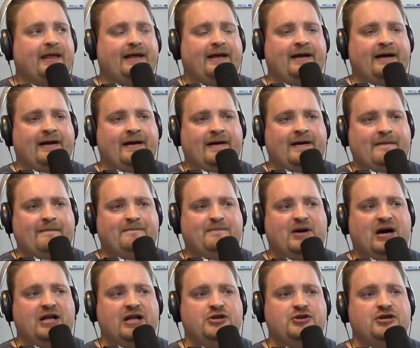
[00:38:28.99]

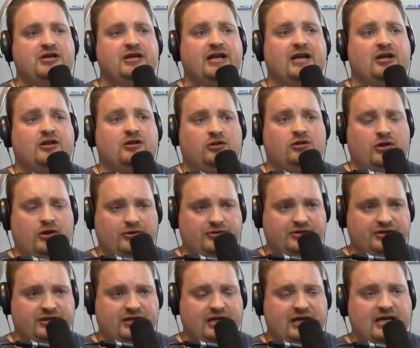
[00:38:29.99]
but you can get
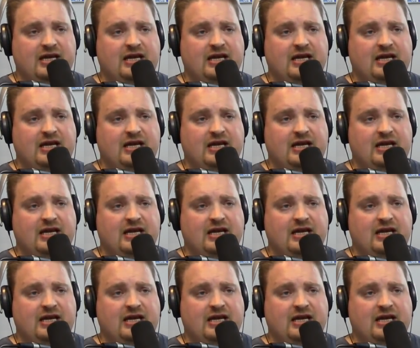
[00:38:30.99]
close.